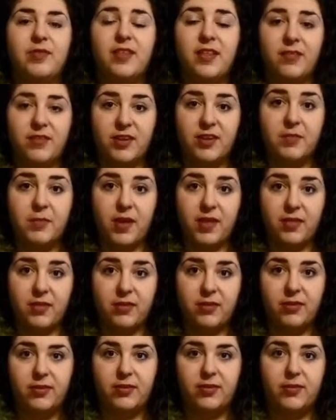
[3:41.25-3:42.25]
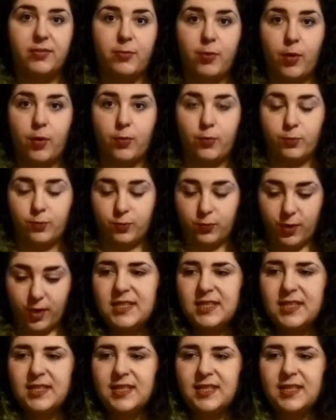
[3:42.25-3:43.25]
Steven's mother, Rose.
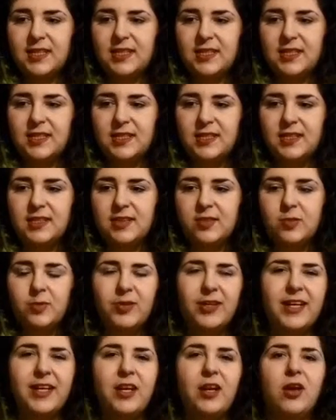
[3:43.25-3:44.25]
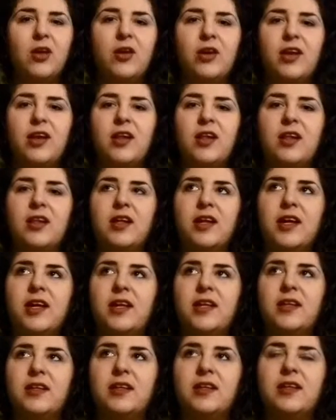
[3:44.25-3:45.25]
She's really loyal
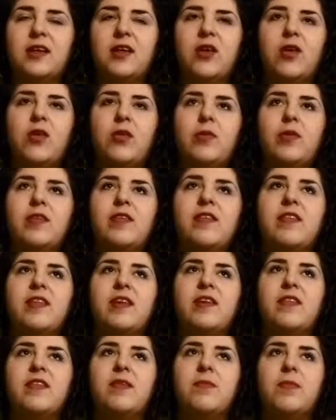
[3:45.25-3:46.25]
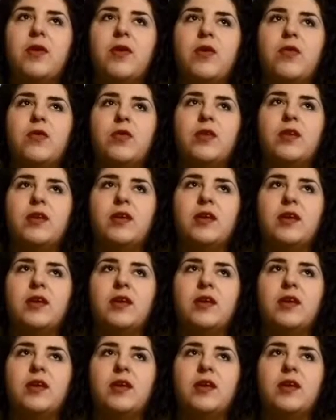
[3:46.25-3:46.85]
and always thinks about